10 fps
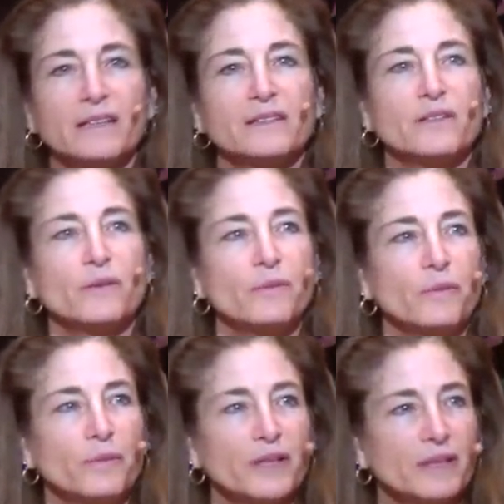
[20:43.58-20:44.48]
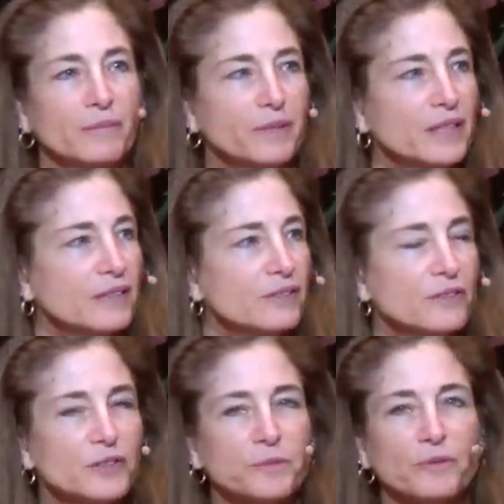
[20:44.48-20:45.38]
So we begin to
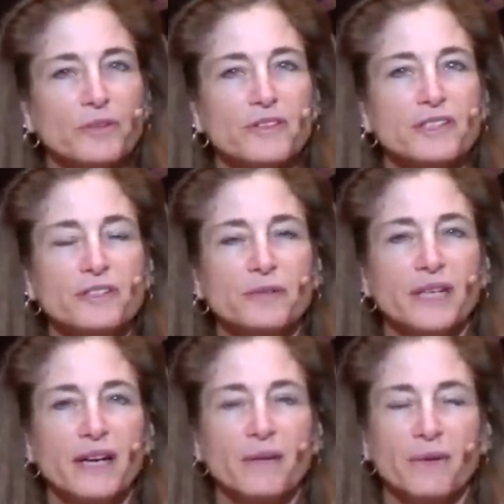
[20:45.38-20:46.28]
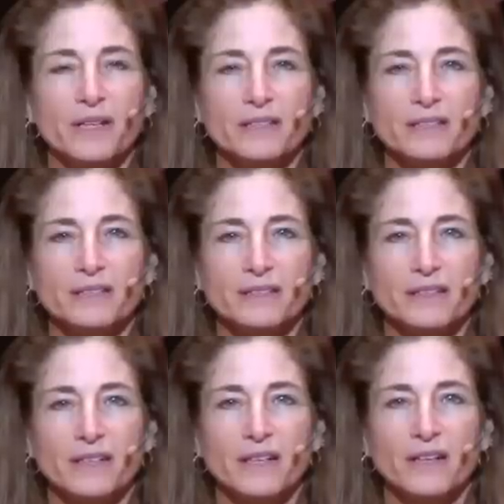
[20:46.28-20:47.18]
explore these three gateways
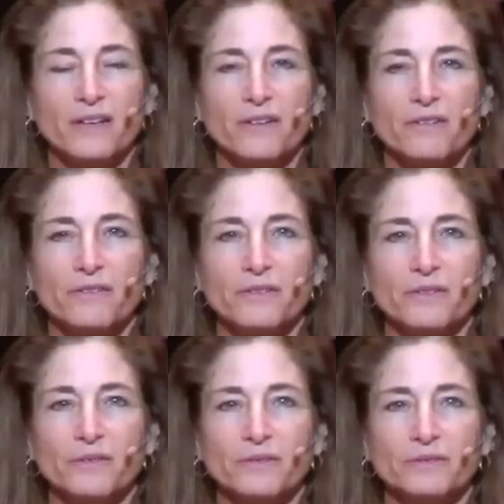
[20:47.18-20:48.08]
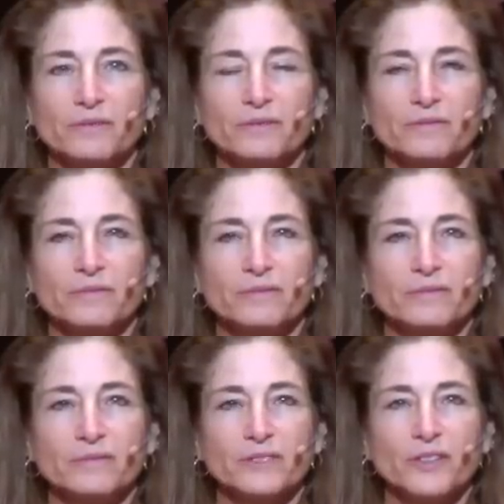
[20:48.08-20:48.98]
of
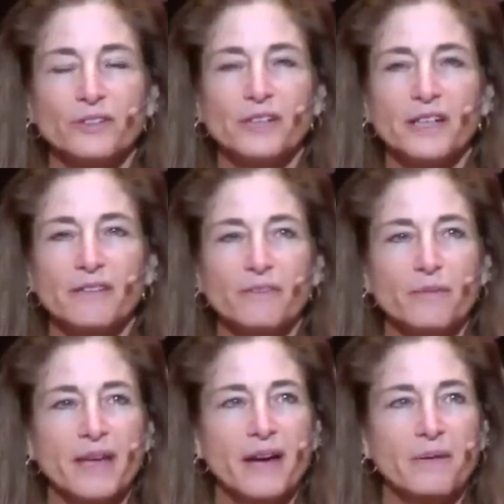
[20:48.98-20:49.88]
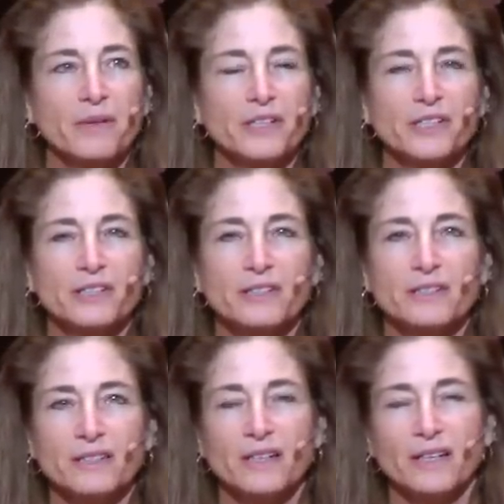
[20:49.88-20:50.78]
turning from that which
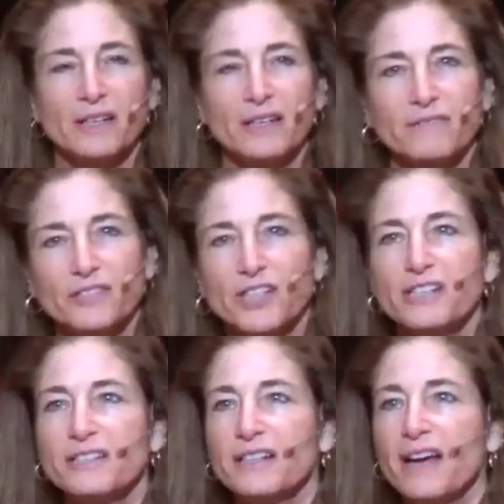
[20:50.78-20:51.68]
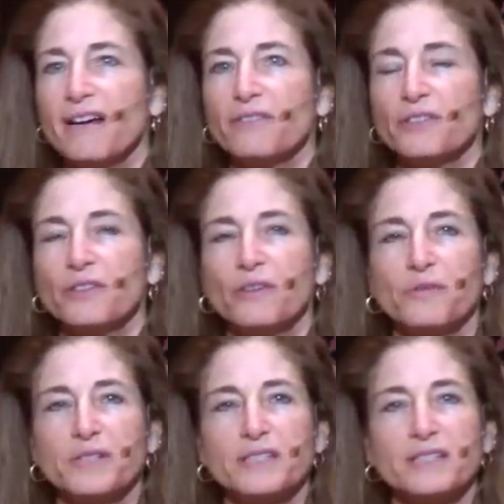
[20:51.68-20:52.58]
is kind of chasing after
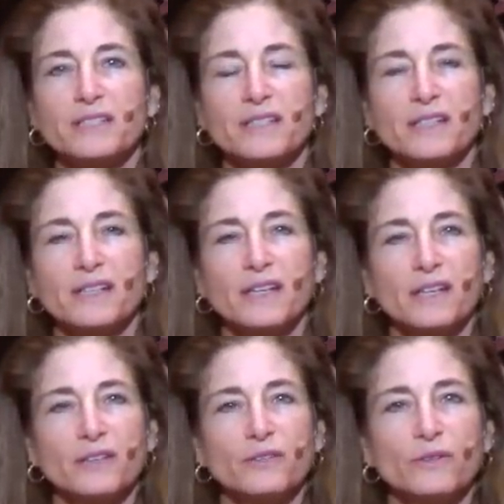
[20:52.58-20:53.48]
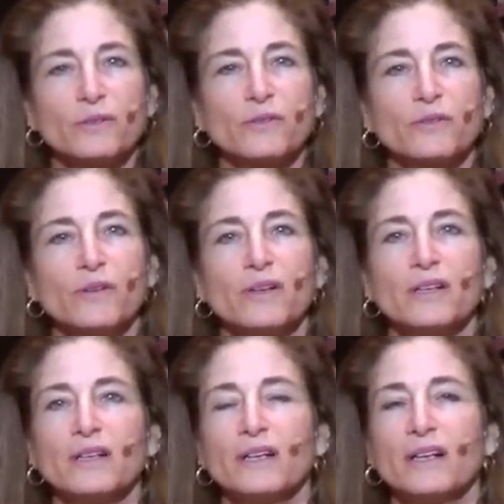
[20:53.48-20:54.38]
or resisting to
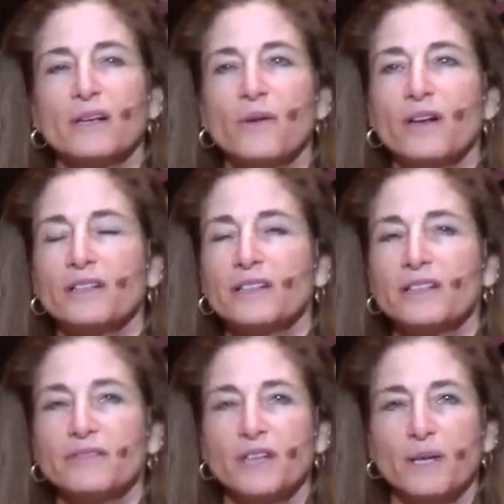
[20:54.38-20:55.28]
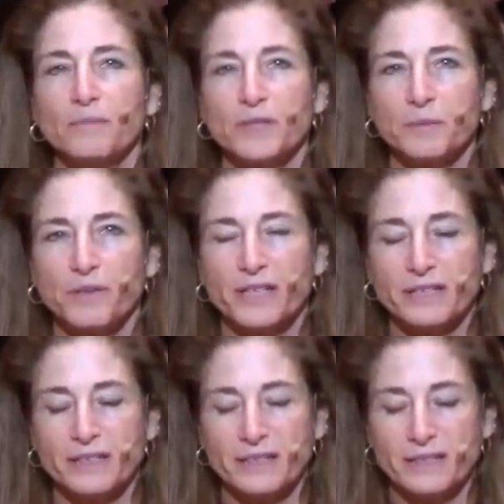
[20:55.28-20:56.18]
a quality of timeless
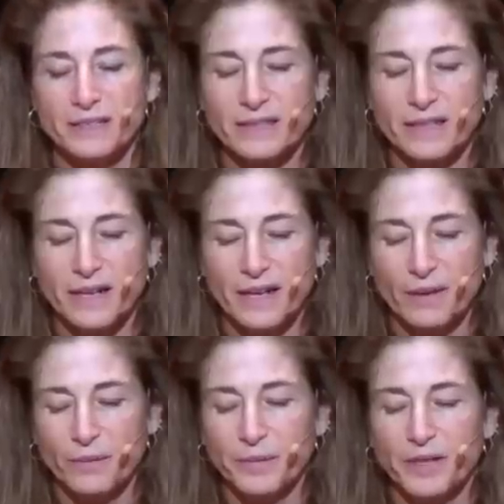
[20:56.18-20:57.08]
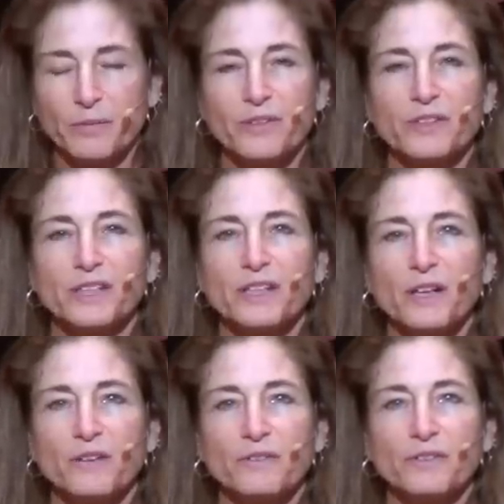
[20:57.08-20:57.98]
presence. And we begin with the
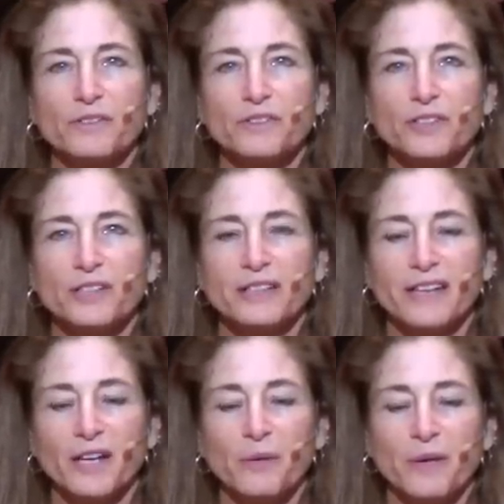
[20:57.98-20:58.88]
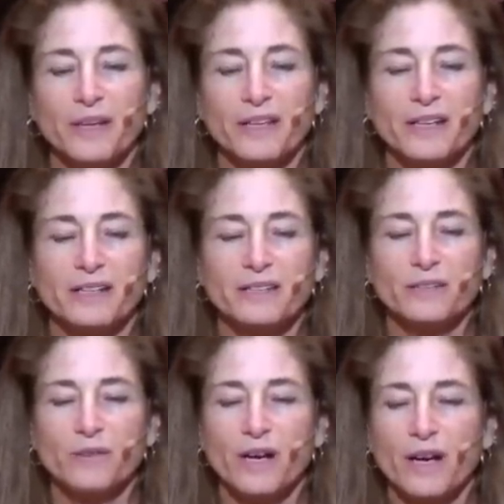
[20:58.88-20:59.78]
first gateway that I
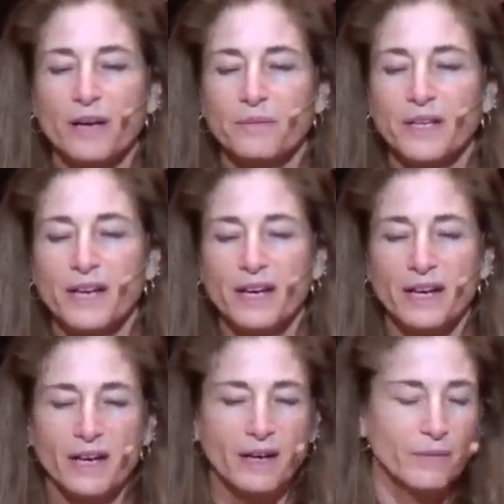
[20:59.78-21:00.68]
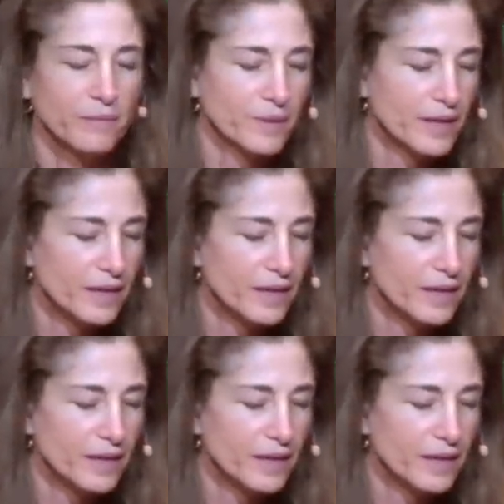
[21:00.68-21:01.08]
described. Um,